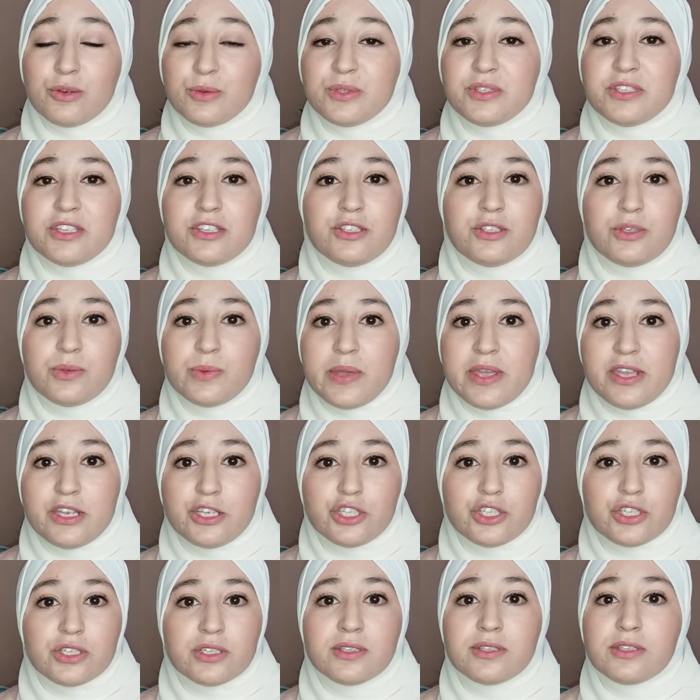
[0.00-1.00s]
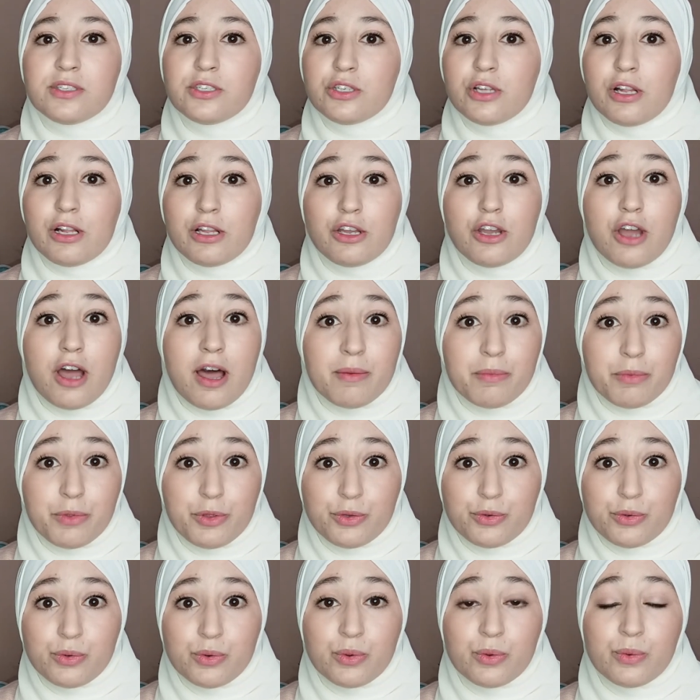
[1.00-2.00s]
situations you'll come
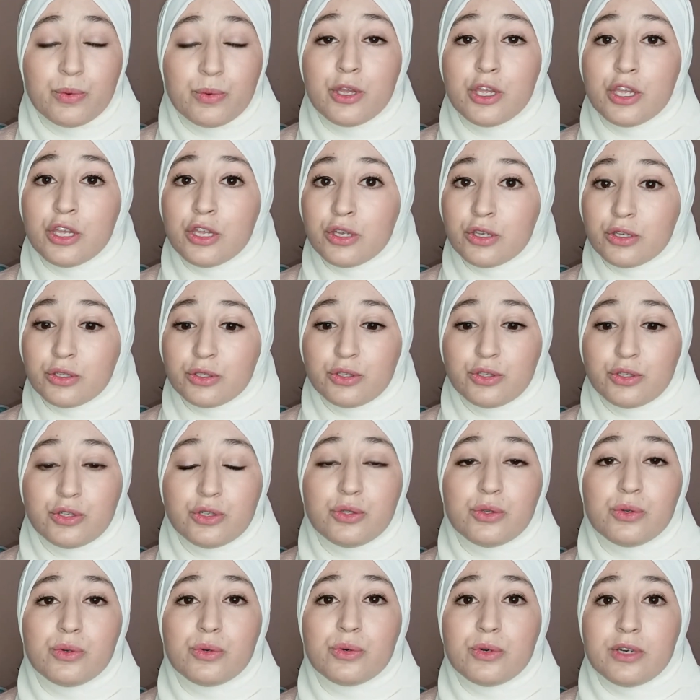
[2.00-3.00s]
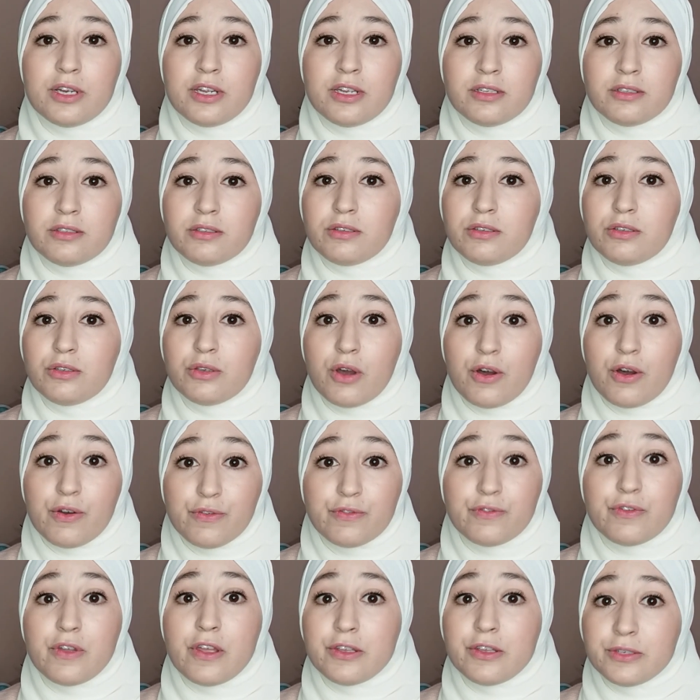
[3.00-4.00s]
through during your
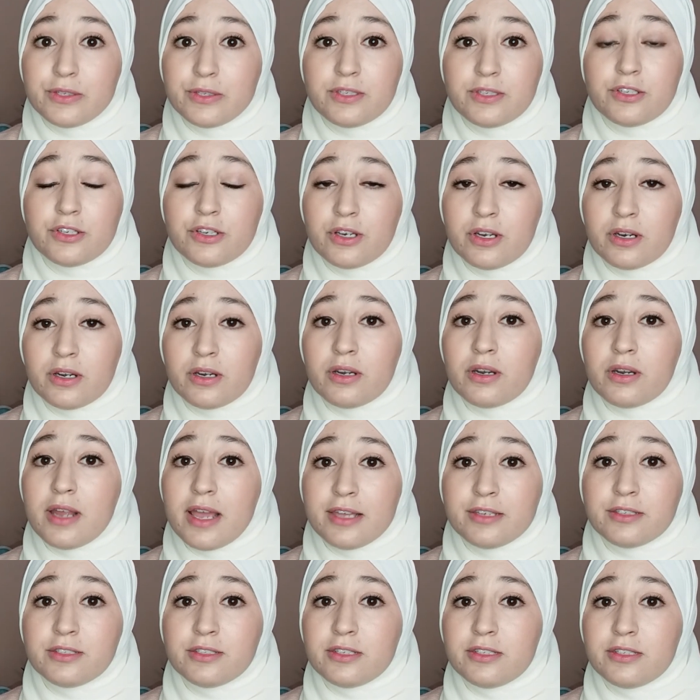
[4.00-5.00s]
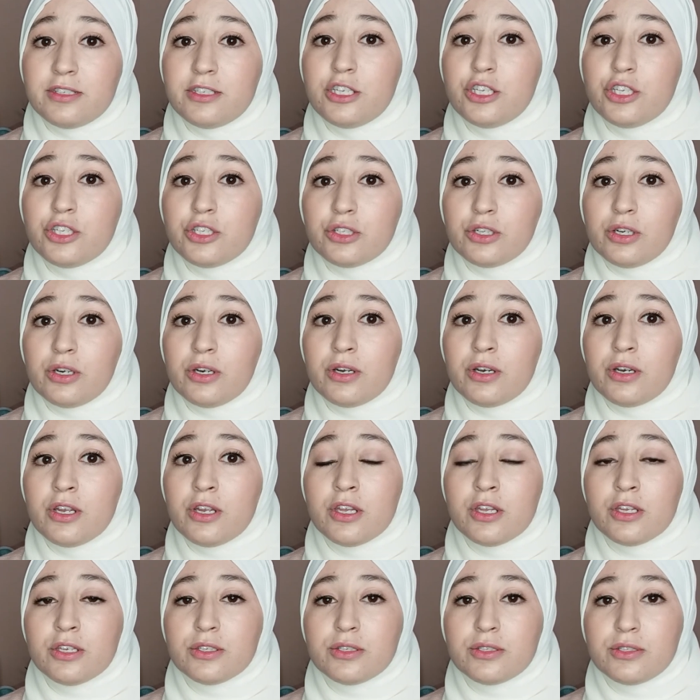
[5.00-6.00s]
first year as a teacher.
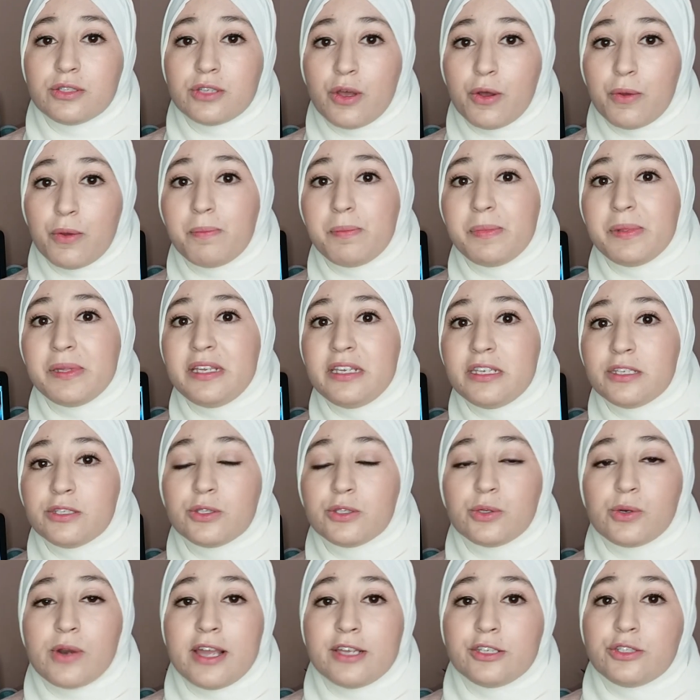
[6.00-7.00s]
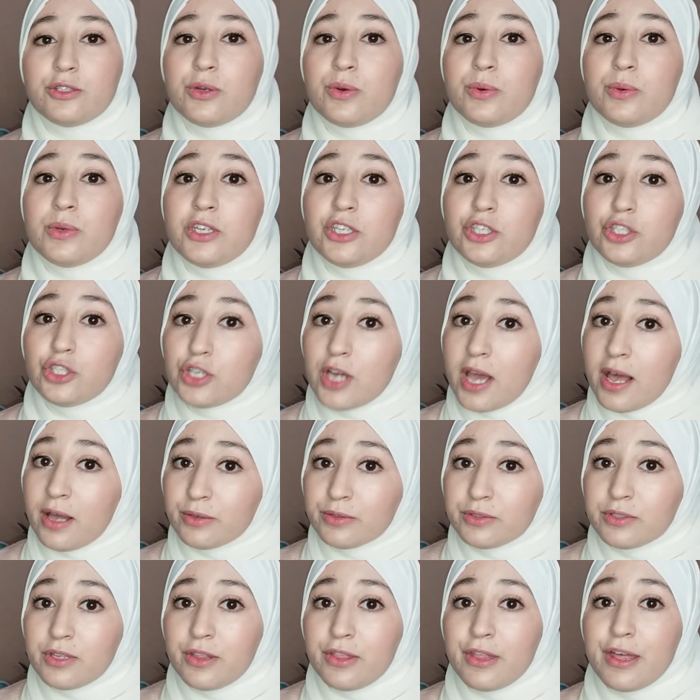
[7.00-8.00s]
So please try to reach
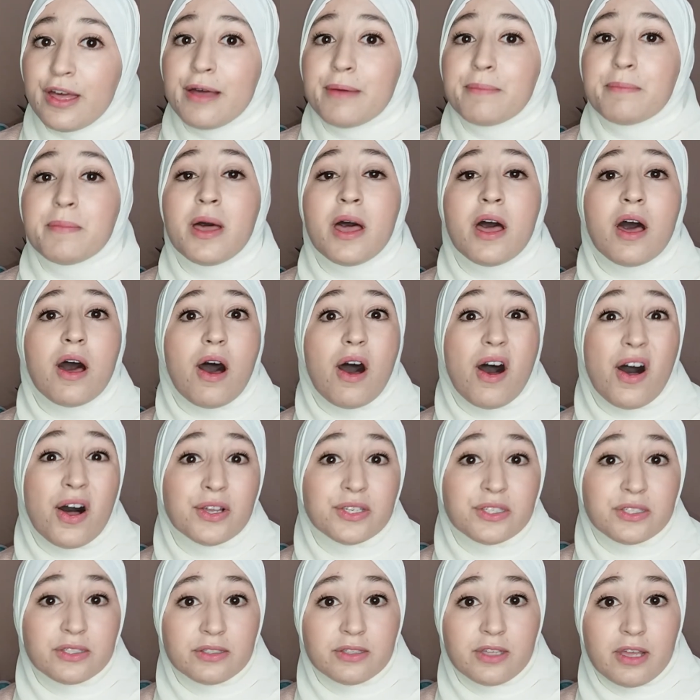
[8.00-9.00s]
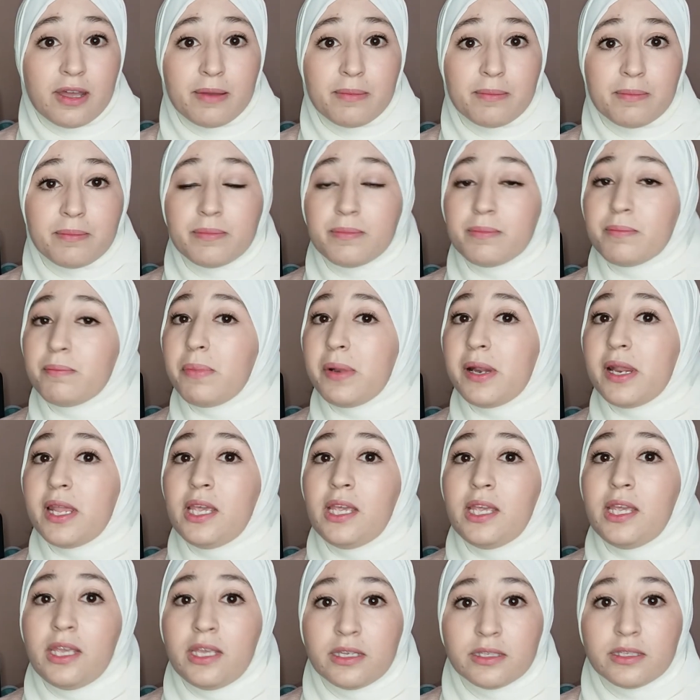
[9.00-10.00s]
out to them, ask them.
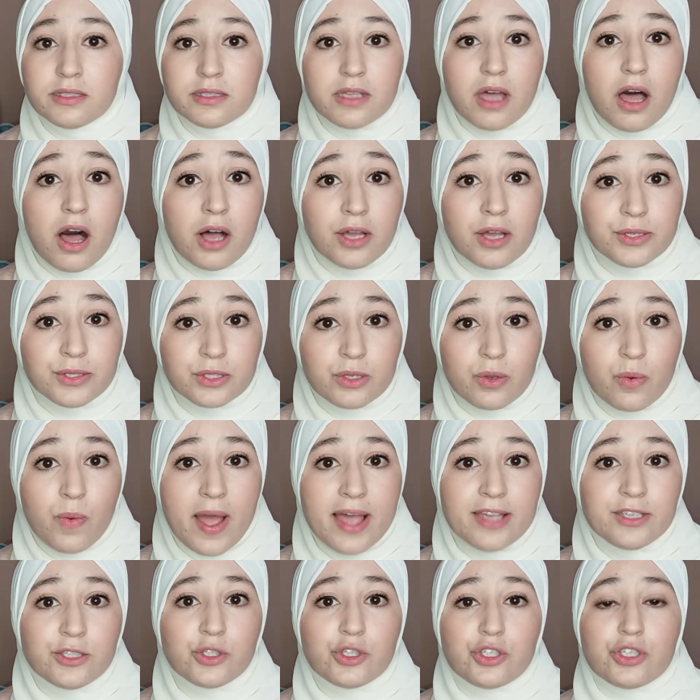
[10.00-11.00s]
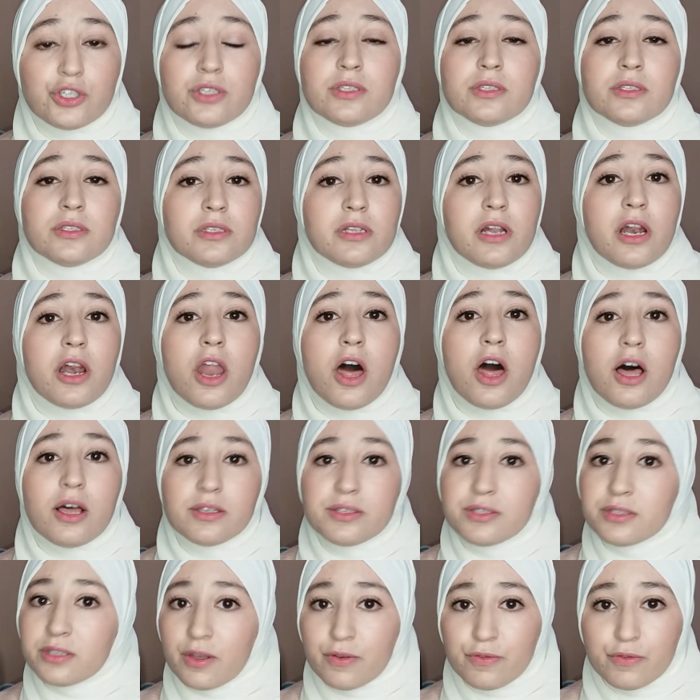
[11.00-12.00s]
Please ask questions,
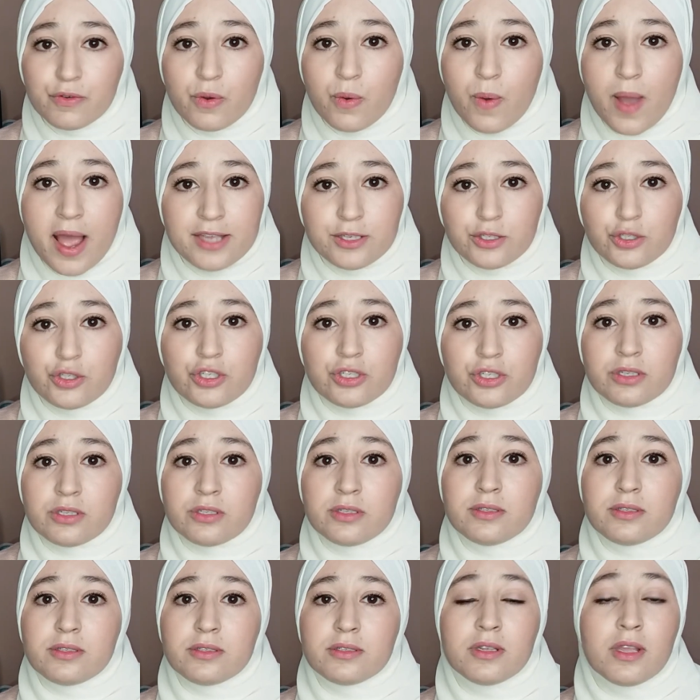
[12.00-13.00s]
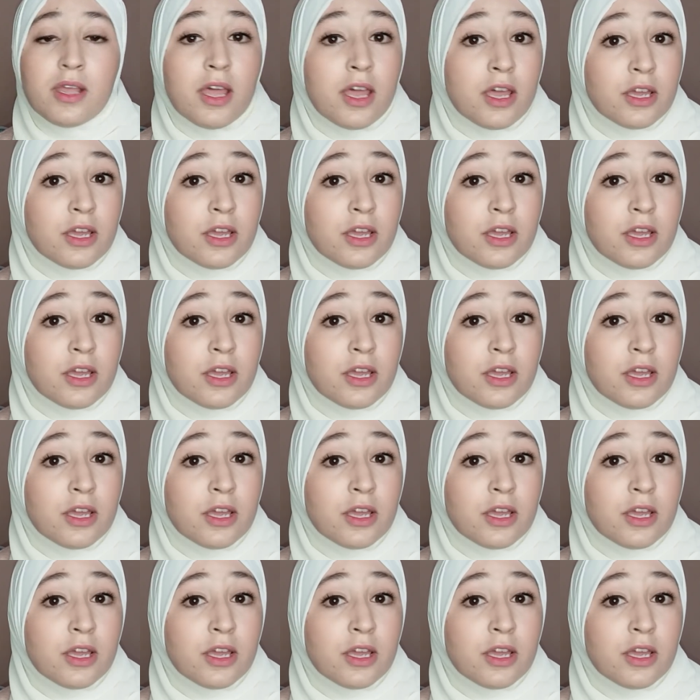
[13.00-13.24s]
lots of questions.